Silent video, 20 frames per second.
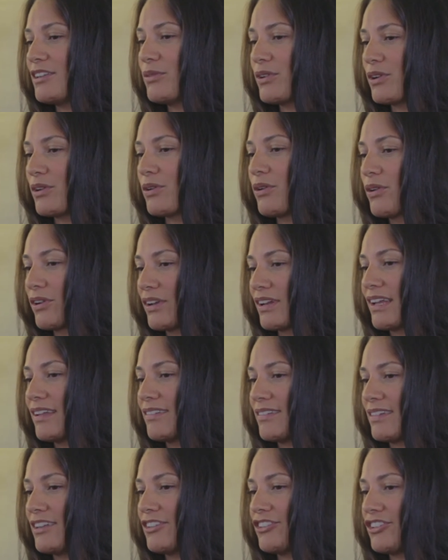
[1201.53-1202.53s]
what our
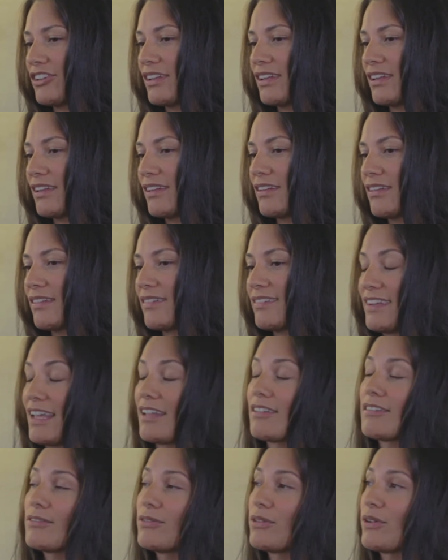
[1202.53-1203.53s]
organization
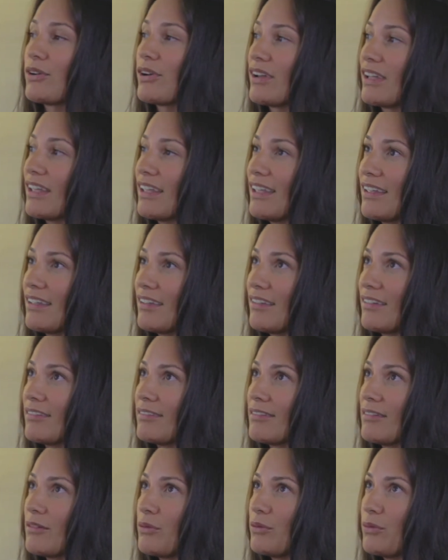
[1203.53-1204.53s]
stands for
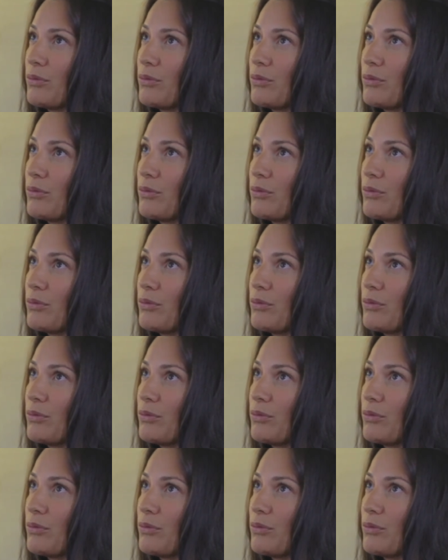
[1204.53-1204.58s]
is